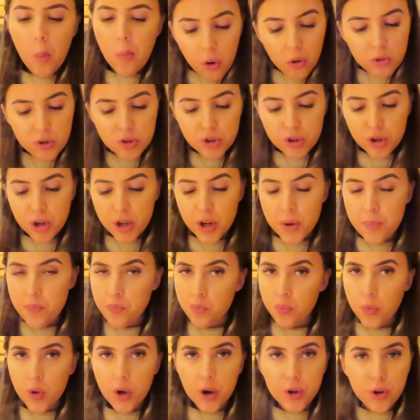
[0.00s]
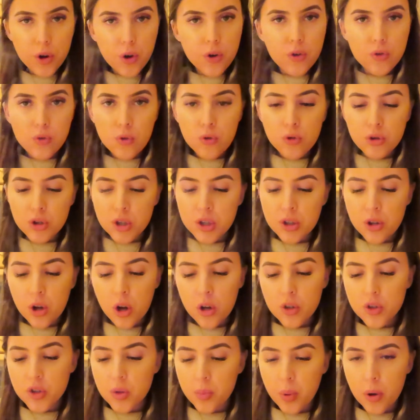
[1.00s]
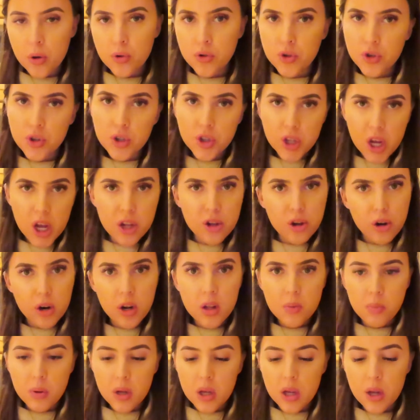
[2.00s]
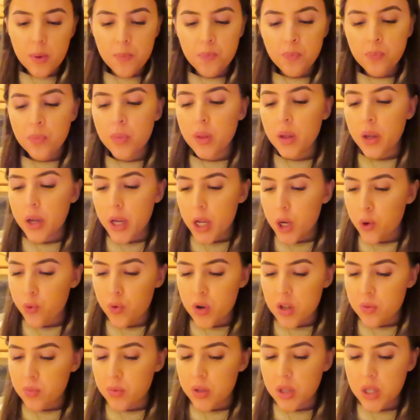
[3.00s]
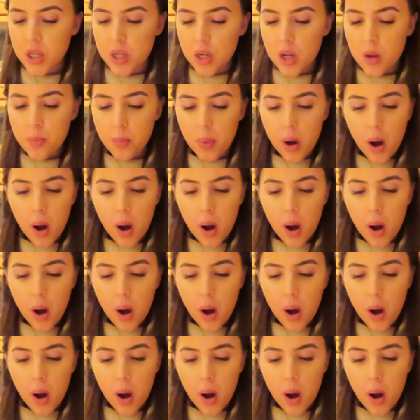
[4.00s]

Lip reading: Honestly, I know Yorkshires aren't supposed to technically be in a Christmas dinner,